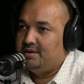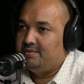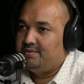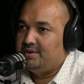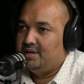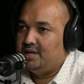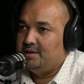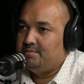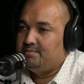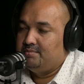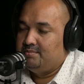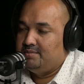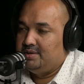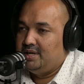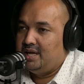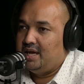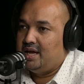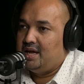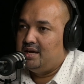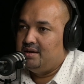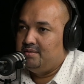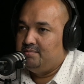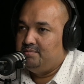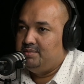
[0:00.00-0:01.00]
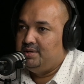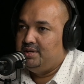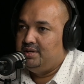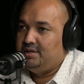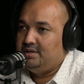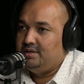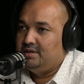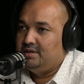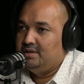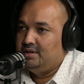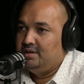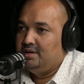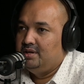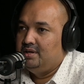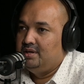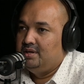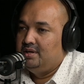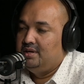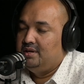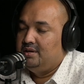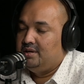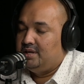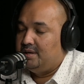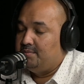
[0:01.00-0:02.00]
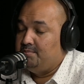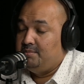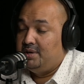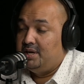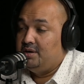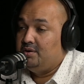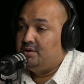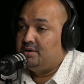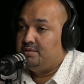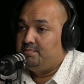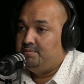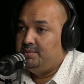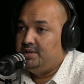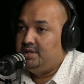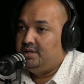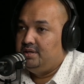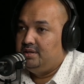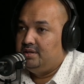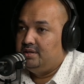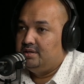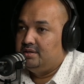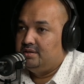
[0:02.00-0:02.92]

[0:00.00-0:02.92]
of time may not be